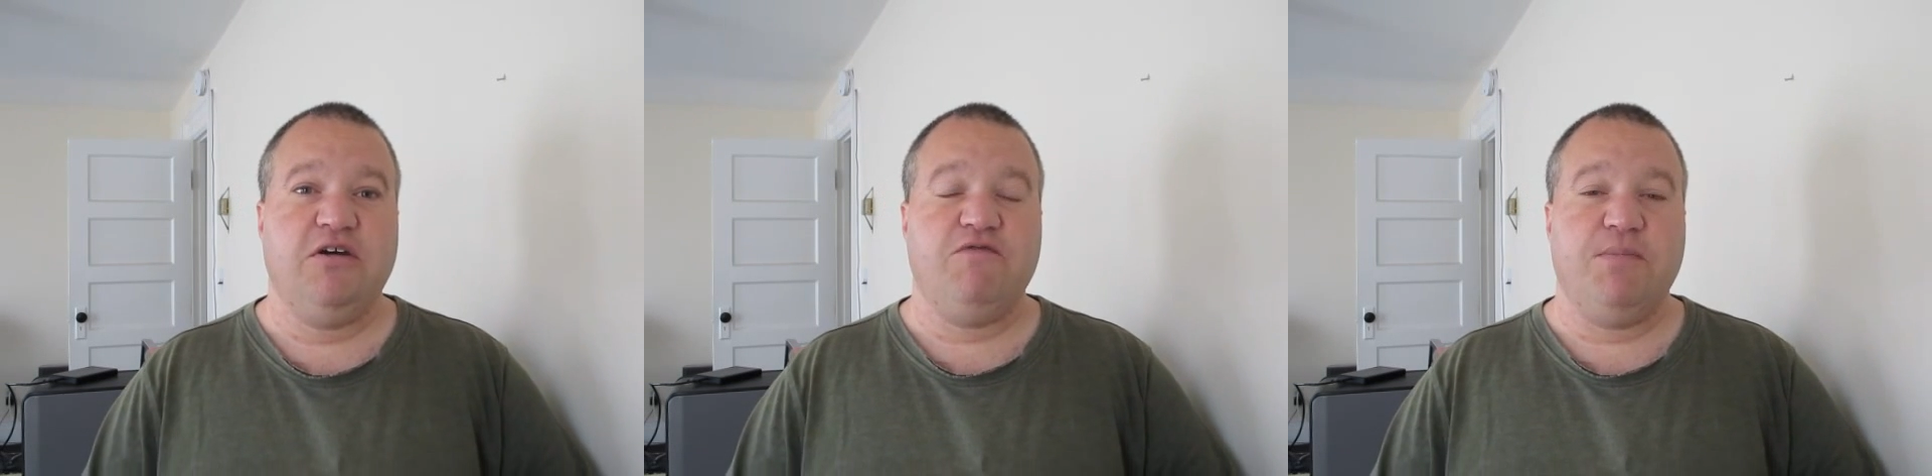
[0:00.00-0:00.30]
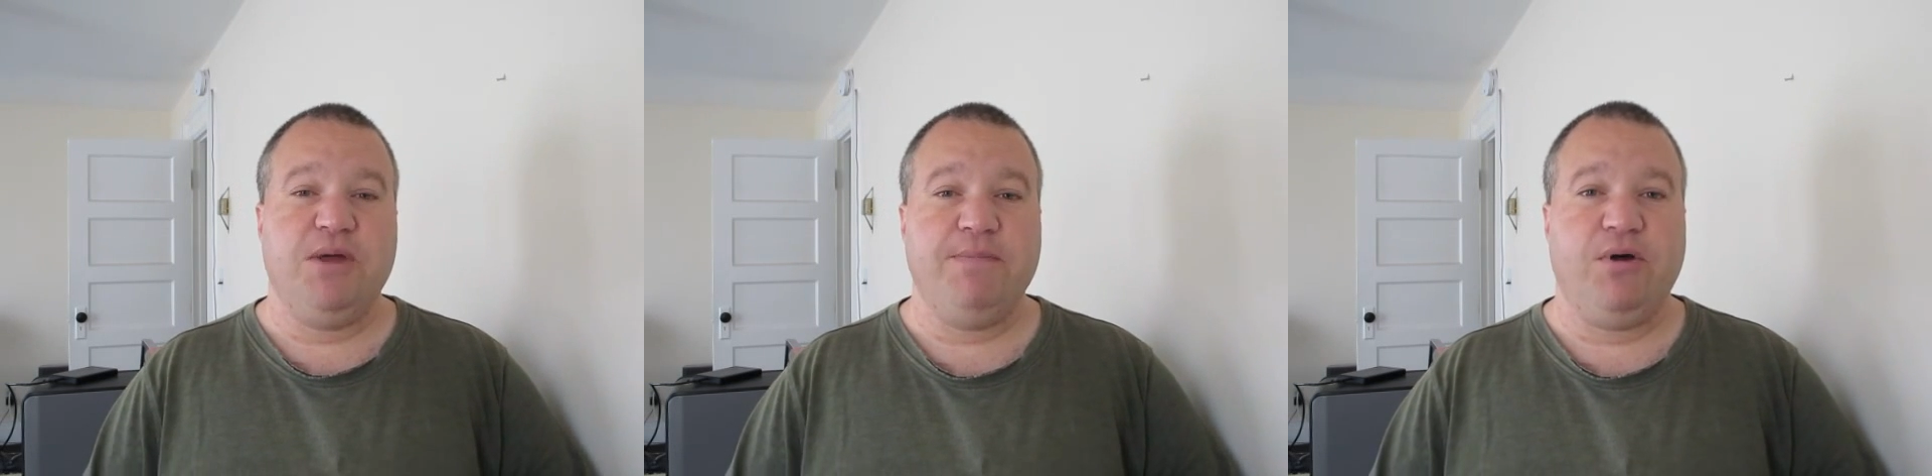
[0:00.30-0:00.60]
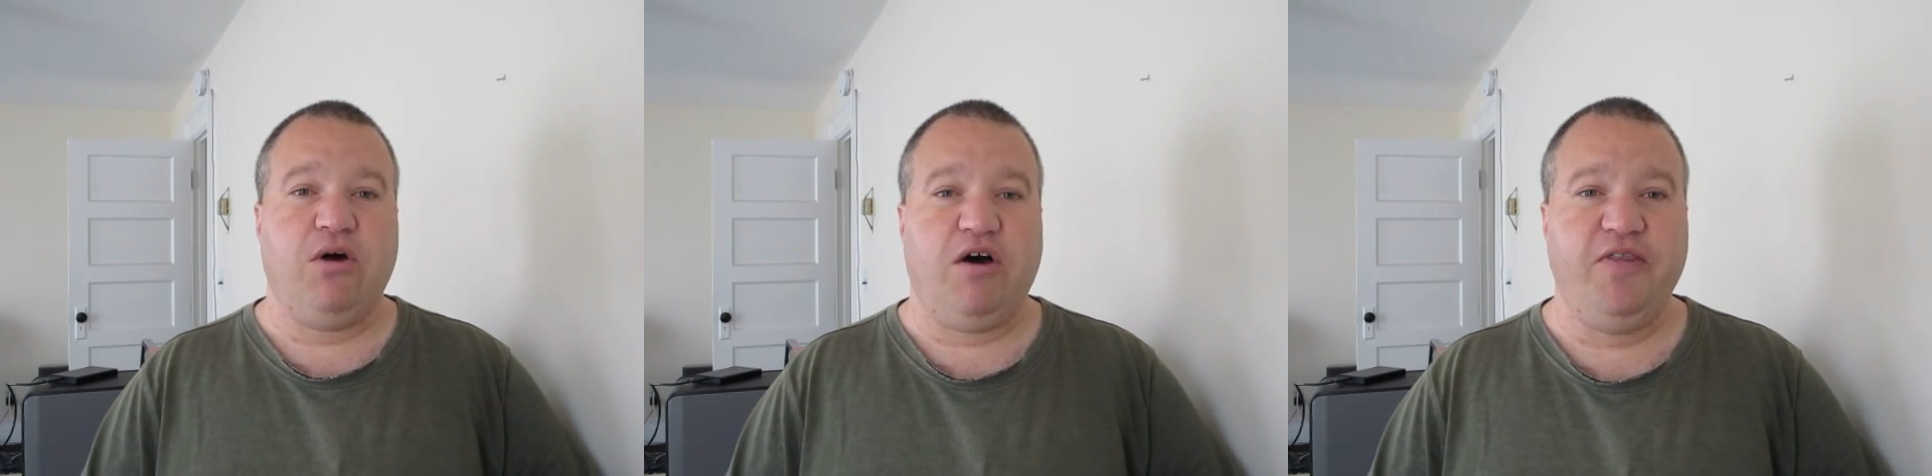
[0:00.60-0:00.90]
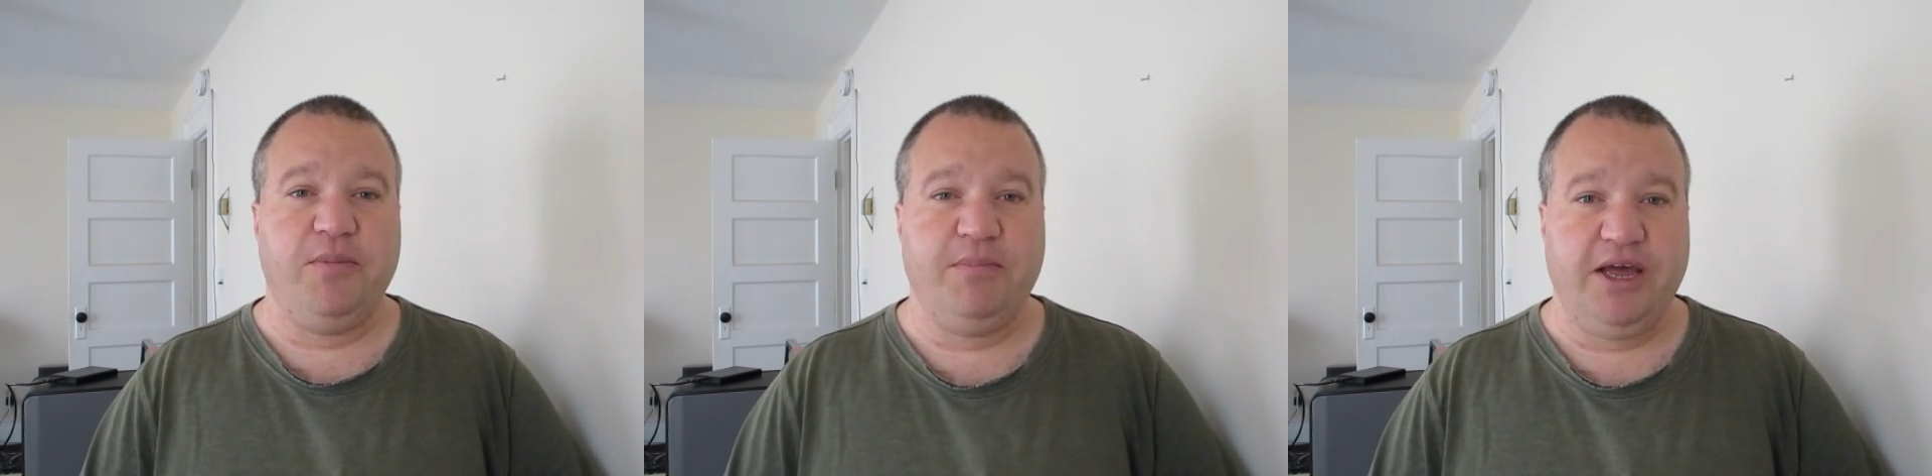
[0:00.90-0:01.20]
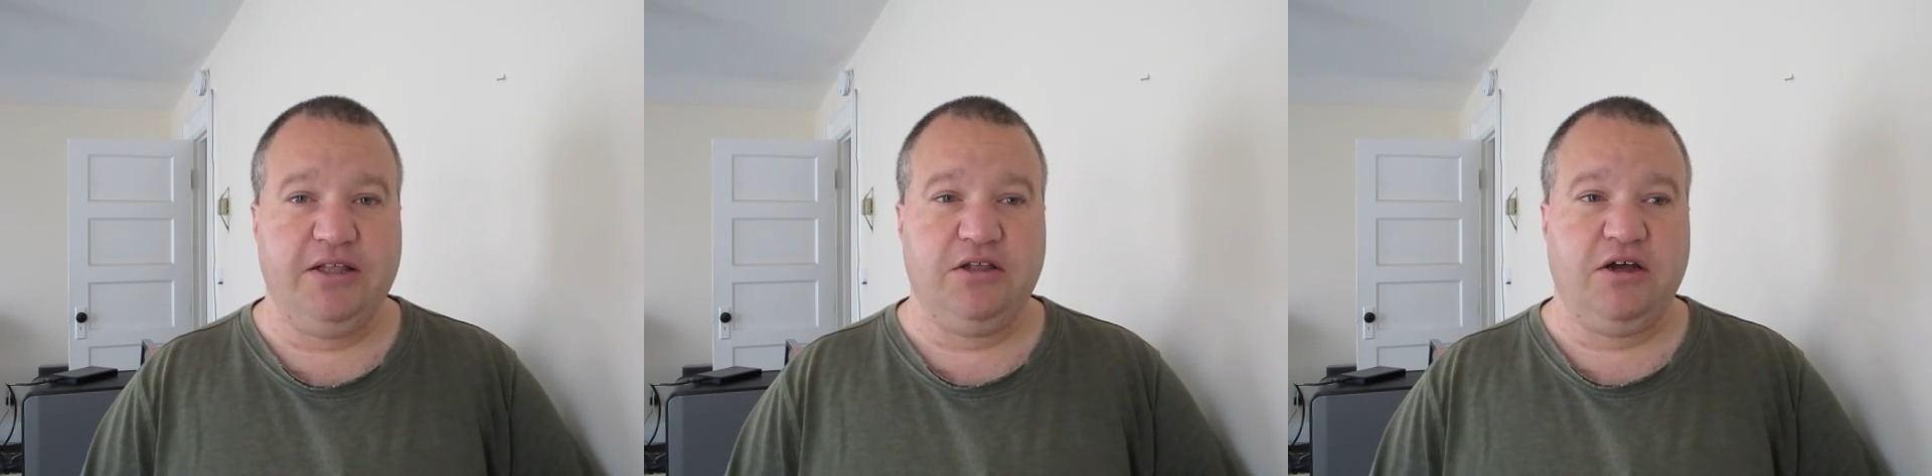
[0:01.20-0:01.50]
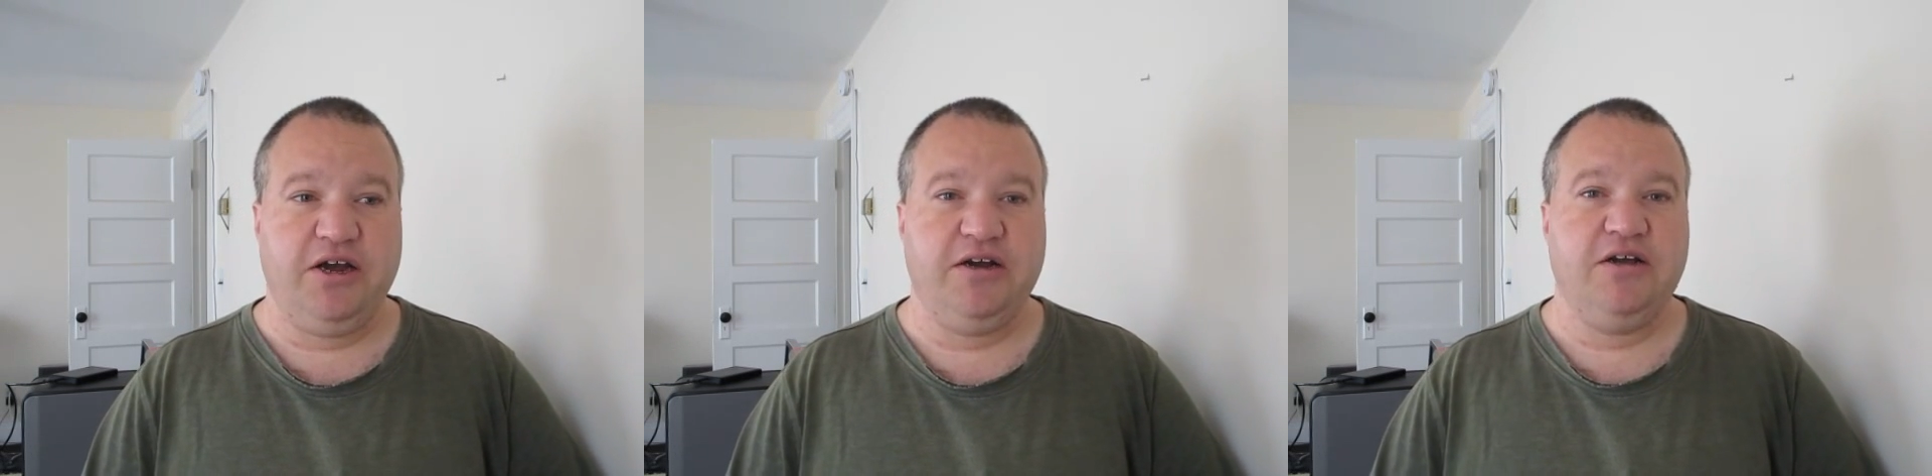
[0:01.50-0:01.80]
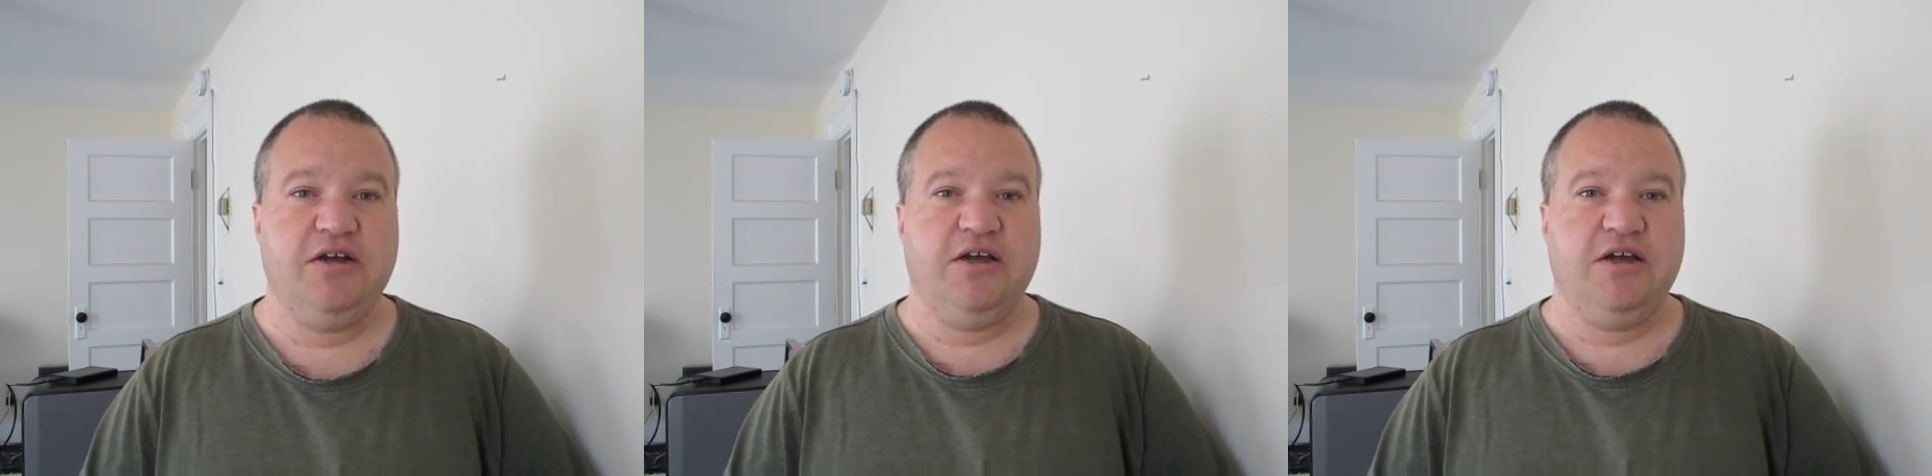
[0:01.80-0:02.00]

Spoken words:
for people on the main line